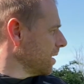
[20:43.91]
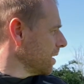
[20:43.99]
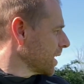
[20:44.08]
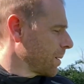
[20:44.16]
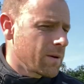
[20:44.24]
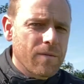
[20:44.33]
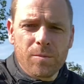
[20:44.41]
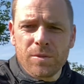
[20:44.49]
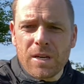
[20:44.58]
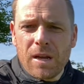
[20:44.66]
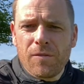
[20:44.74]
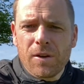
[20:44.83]
coming from
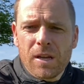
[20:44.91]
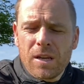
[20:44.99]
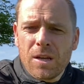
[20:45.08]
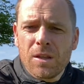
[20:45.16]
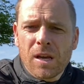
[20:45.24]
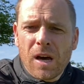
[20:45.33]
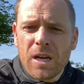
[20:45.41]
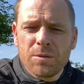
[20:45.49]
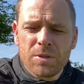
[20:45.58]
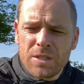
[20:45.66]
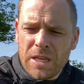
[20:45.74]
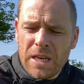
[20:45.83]
South Africa, you know, the guys were
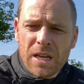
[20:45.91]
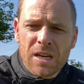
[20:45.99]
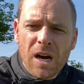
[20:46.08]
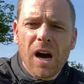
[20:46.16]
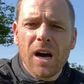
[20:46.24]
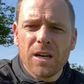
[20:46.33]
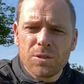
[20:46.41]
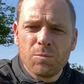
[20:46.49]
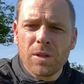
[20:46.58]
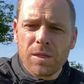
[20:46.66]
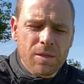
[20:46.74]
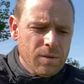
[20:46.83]
stealing cars
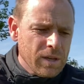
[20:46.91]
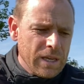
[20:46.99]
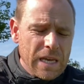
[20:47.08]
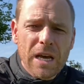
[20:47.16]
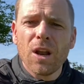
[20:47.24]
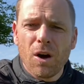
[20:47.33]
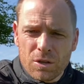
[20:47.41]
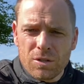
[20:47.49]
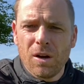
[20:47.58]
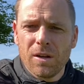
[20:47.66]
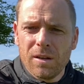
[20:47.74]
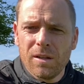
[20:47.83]
with gear locks
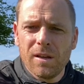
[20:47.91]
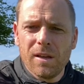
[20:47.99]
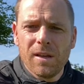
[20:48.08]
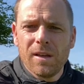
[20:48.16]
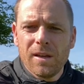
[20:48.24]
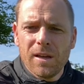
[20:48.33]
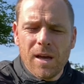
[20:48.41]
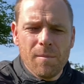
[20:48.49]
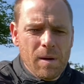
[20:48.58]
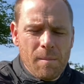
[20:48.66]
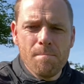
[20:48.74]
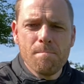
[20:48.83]
on, a
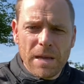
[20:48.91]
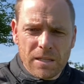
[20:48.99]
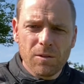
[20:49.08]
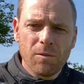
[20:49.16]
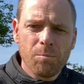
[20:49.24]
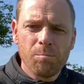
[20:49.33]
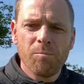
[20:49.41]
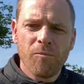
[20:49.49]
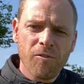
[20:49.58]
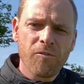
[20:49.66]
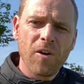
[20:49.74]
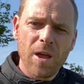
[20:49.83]
metal
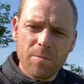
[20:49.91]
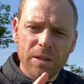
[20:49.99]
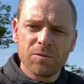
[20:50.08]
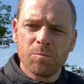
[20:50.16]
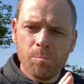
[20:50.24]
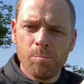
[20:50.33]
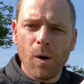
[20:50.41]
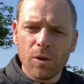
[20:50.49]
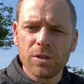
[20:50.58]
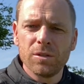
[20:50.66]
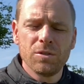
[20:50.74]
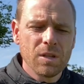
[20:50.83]
frame that's
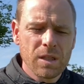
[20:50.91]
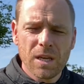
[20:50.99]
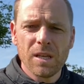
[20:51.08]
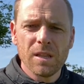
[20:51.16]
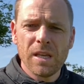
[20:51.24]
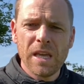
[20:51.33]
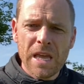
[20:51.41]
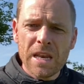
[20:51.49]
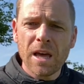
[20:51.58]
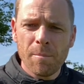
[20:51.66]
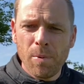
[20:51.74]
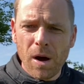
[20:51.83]
bolted to the thing in
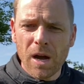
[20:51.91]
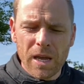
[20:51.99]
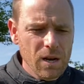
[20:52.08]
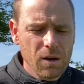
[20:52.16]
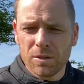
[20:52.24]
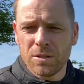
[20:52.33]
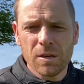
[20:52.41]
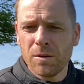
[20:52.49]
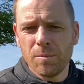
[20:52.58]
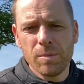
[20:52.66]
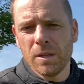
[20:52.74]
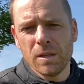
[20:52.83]
a parking lot. So
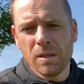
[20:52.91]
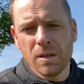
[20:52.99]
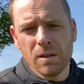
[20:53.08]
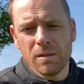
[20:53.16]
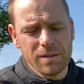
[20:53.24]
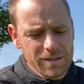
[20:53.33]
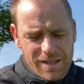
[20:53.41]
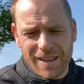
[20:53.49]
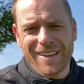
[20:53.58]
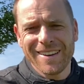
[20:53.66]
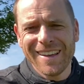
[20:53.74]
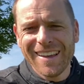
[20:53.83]
you know, it's like